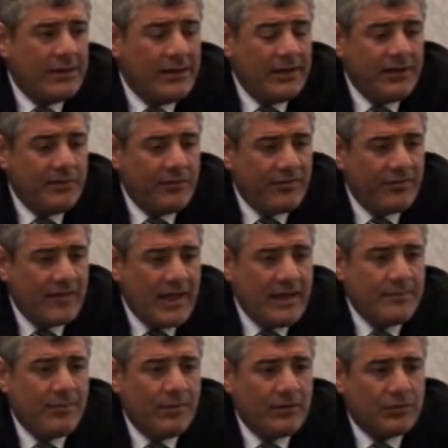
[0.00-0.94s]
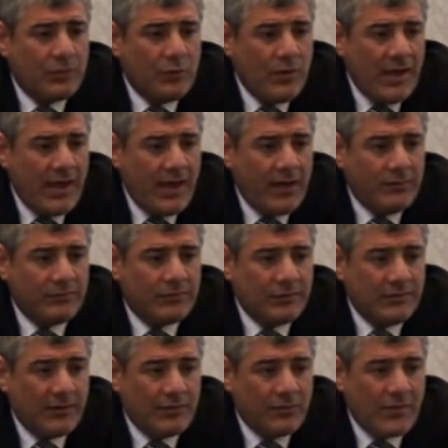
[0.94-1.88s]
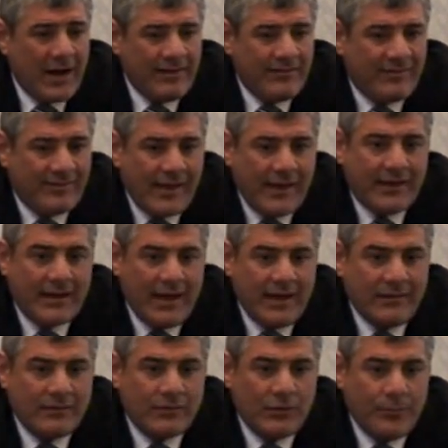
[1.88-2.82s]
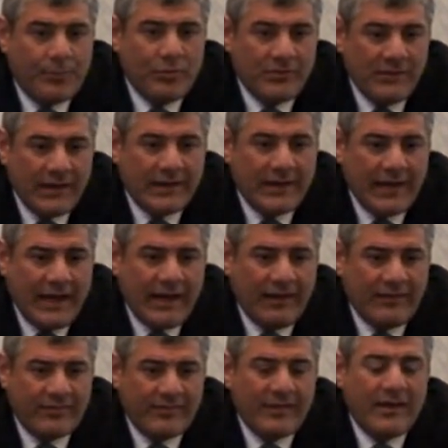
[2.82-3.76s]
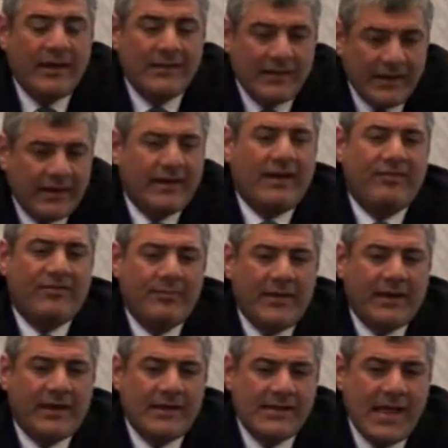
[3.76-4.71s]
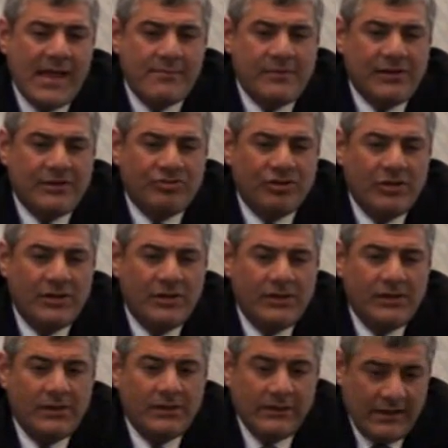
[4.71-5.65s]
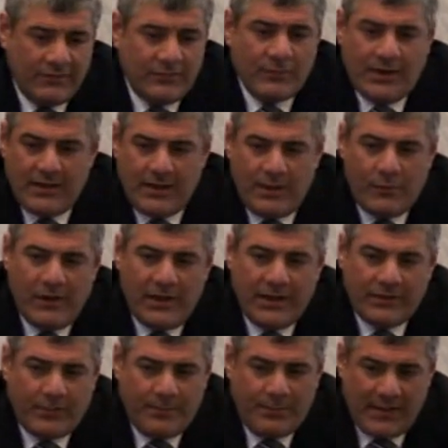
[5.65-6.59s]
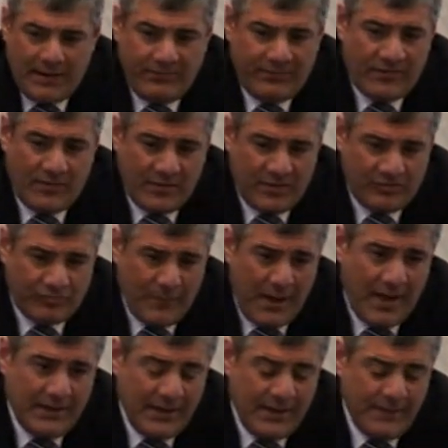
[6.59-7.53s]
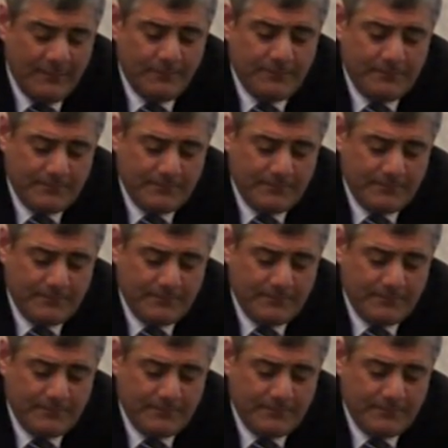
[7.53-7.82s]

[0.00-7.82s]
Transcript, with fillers: he was able to aim to the right second to put the curse, and the curse make a damage. That's why they're willing to pay him so much money.